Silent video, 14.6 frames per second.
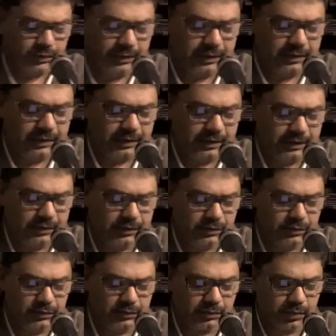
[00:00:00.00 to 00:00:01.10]
we
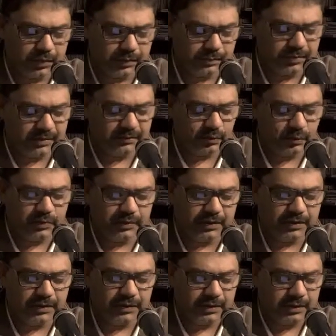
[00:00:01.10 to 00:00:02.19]
do quite a bit of
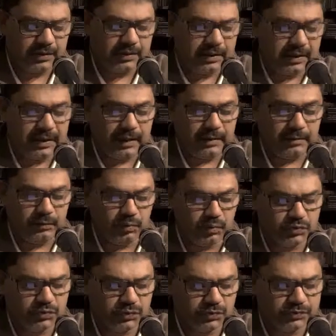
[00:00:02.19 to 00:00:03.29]
work, and
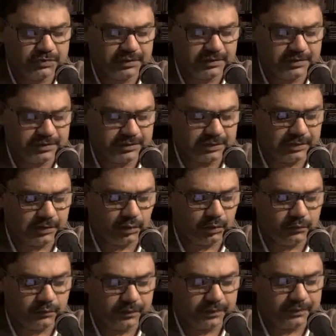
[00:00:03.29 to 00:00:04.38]
more so since
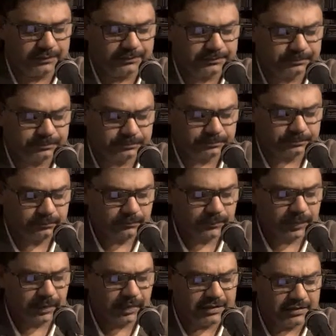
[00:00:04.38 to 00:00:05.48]
COVID,
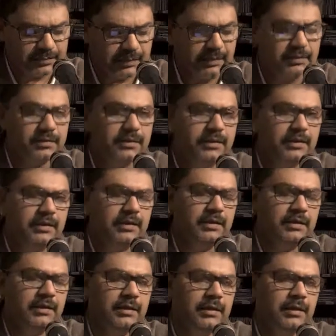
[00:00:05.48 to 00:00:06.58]
has been
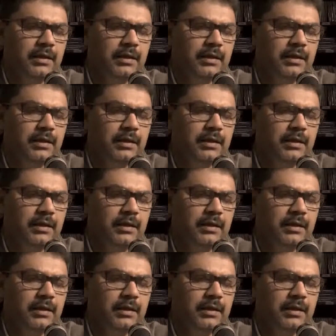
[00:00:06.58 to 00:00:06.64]
the